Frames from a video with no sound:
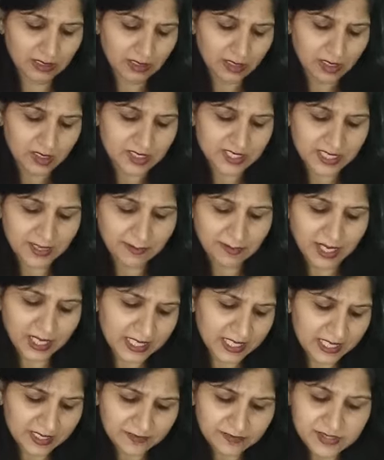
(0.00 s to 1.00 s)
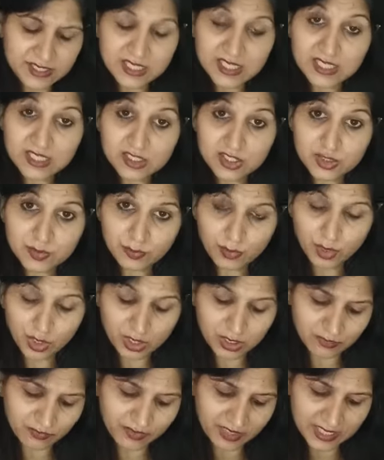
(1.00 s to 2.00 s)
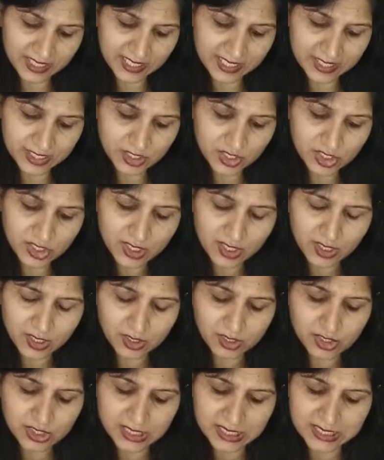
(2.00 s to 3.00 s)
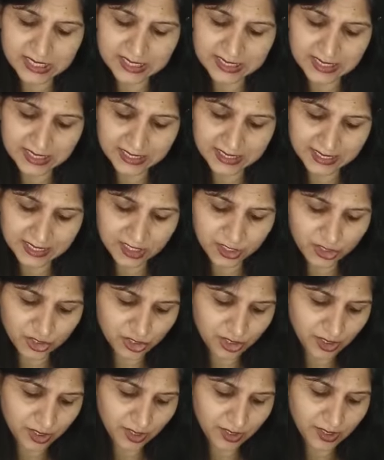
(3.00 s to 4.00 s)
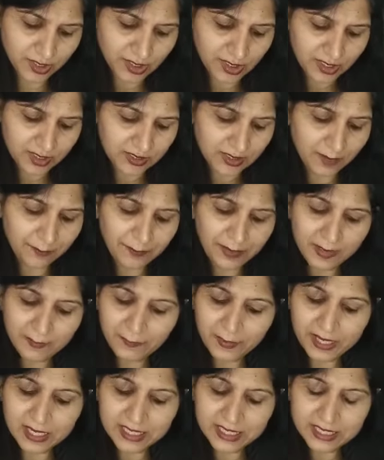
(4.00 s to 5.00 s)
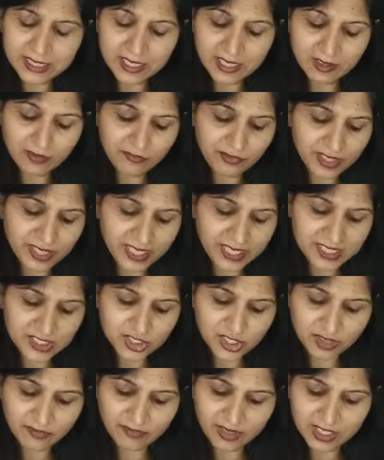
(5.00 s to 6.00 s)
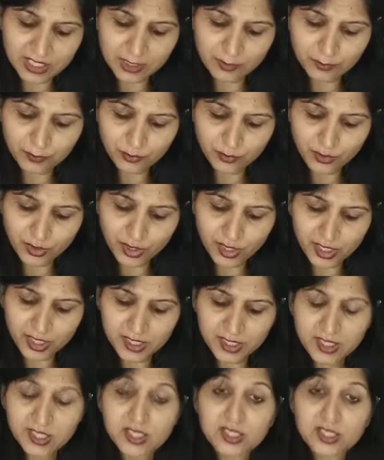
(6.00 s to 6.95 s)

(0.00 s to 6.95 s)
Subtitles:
Seema lives in a small village. She is a teacher. The people in her village are very poor.